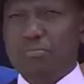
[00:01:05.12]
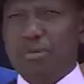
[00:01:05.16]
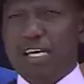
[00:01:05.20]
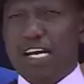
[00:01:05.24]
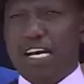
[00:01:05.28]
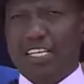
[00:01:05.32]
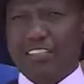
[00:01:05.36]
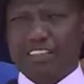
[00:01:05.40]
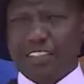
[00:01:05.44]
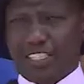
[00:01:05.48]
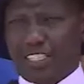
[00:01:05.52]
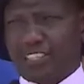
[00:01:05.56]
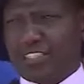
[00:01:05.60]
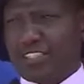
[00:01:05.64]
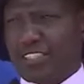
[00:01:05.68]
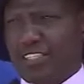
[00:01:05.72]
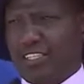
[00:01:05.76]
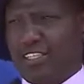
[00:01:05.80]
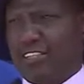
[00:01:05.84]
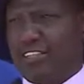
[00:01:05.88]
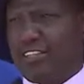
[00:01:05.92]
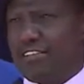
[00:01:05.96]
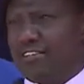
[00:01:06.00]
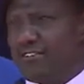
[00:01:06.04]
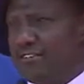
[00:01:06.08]
be
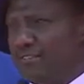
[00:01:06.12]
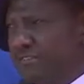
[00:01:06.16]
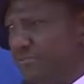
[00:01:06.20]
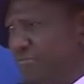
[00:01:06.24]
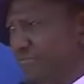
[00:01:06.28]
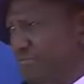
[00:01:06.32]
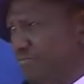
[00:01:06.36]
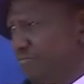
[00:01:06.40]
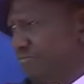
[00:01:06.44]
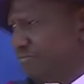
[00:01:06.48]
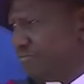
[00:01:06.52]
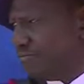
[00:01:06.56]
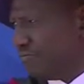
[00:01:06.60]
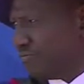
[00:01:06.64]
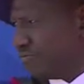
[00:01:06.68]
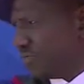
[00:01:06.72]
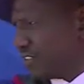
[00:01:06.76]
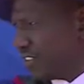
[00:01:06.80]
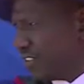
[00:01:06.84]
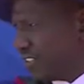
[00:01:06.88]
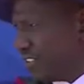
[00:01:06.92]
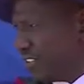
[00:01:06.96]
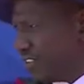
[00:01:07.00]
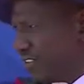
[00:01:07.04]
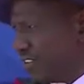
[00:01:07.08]
assessing
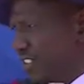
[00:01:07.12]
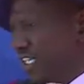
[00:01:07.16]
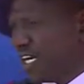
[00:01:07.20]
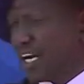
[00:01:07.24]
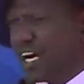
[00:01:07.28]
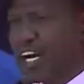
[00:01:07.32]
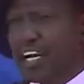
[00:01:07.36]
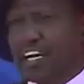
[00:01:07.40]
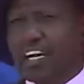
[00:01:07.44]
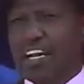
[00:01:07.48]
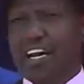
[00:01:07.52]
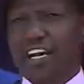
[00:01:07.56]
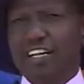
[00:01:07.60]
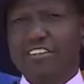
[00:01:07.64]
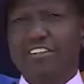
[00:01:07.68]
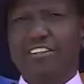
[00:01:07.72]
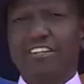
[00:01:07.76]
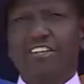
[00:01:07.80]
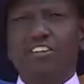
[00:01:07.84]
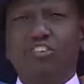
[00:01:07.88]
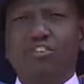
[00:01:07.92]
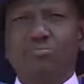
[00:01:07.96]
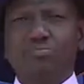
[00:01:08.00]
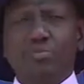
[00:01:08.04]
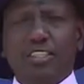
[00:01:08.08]
the
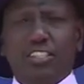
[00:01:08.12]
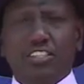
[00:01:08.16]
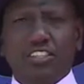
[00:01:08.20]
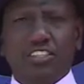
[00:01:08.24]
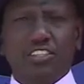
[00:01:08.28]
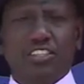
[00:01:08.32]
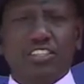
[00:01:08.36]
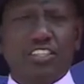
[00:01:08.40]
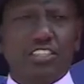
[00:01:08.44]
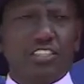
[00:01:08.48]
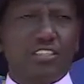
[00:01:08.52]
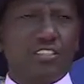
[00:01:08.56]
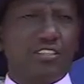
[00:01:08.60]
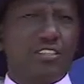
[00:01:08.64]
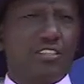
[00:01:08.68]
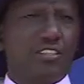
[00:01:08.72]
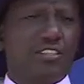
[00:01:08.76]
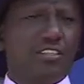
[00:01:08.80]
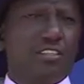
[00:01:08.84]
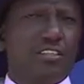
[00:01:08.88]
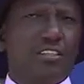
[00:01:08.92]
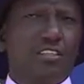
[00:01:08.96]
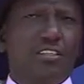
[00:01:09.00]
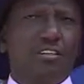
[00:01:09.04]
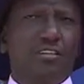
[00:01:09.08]
unhealthy competition
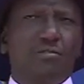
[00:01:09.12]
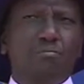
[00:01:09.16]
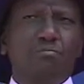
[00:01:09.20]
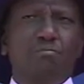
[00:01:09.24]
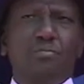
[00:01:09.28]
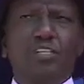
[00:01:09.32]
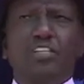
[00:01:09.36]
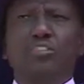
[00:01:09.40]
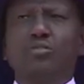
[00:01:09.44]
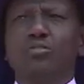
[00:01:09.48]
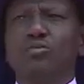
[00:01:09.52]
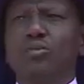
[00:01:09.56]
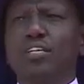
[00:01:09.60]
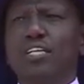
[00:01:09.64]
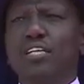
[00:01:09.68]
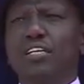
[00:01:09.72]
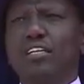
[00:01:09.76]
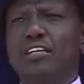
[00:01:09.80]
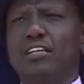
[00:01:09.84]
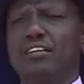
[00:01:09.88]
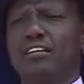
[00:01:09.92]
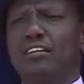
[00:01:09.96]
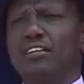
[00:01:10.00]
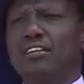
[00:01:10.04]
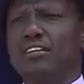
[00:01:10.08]

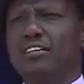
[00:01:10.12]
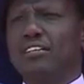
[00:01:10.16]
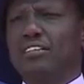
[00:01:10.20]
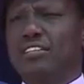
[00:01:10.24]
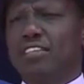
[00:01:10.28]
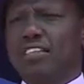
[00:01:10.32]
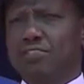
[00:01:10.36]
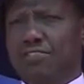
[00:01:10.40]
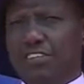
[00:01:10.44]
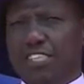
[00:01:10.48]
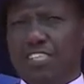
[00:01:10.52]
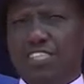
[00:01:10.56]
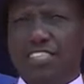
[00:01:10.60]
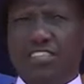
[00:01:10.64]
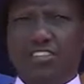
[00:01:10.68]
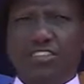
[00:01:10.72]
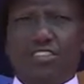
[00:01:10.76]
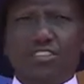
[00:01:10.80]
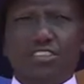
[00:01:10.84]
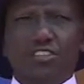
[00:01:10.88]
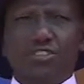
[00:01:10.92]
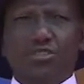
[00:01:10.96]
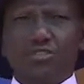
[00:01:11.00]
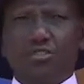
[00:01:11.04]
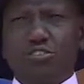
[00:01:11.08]
between TVET
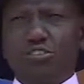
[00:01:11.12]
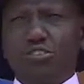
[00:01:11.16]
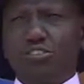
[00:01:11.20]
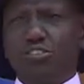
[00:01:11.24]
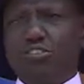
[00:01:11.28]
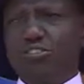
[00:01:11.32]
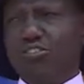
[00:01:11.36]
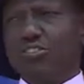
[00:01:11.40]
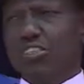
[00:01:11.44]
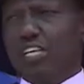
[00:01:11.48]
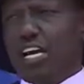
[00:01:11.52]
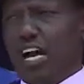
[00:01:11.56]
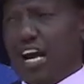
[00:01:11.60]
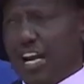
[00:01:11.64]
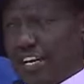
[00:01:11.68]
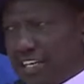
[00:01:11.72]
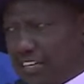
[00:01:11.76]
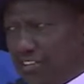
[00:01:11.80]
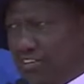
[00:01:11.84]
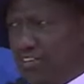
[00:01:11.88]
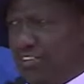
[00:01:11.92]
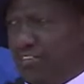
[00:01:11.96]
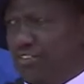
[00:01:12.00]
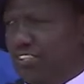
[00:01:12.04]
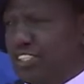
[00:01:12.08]
institutions and
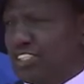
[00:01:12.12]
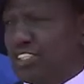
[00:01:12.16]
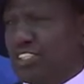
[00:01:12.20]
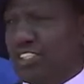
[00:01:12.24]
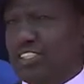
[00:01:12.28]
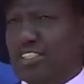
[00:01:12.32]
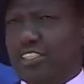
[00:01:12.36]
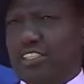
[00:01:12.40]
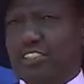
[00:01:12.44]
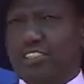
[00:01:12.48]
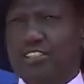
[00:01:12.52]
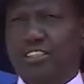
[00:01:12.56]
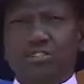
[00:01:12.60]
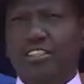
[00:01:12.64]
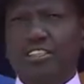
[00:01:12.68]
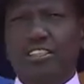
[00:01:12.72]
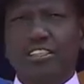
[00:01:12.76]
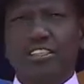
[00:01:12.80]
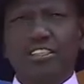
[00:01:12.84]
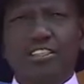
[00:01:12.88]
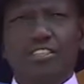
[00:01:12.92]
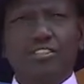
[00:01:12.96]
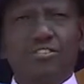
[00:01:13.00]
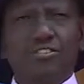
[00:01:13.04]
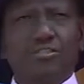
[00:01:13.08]
universities
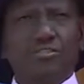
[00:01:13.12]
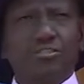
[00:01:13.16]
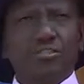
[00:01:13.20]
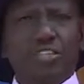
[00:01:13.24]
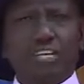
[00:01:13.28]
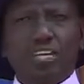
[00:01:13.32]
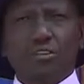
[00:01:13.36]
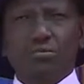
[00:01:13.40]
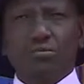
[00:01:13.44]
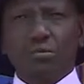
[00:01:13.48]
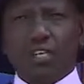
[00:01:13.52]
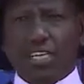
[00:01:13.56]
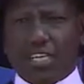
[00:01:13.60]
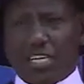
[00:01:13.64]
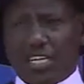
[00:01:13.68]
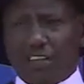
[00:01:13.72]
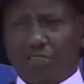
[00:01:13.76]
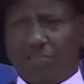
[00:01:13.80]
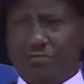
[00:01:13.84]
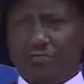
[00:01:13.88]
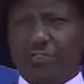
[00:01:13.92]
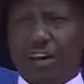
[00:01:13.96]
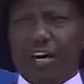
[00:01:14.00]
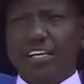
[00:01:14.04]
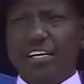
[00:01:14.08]
so that we can
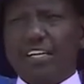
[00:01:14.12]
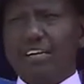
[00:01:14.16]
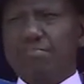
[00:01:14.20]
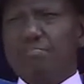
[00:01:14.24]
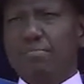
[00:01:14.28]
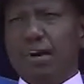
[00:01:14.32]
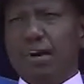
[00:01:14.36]
find a